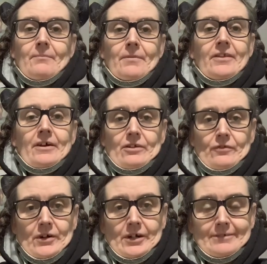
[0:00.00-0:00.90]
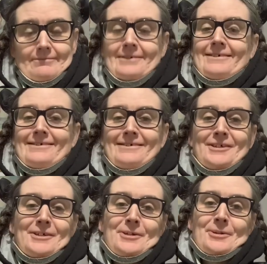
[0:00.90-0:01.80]
but that's fine.
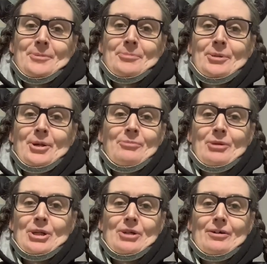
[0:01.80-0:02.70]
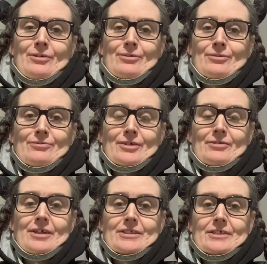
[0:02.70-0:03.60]
But I'm not going to hold
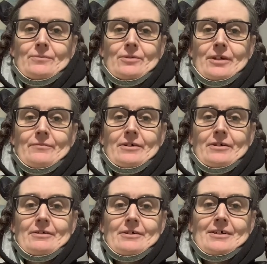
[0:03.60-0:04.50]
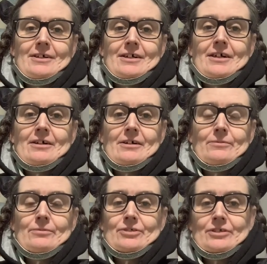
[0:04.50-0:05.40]
regrets and whatever. I
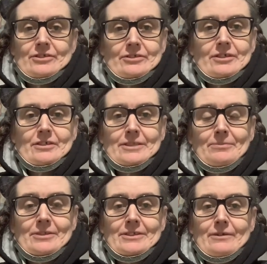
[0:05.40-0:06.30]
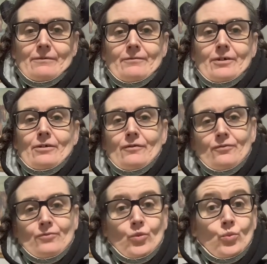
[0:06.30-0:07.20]
will just dust myself off,
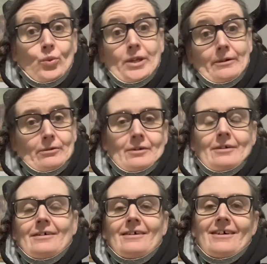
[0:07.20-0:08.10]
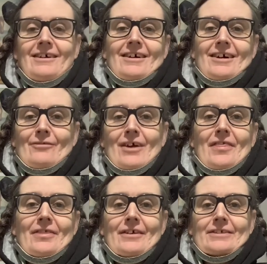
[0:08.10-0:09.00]
wheel
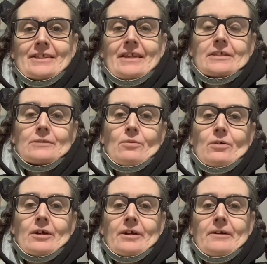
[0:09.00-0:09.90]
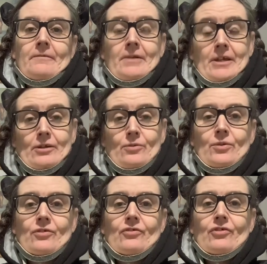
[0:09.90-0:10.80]
around things. And that's why here in
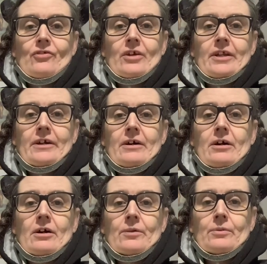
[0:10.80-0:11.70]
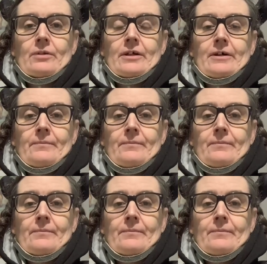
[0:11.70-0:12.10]
Western Australia, I will,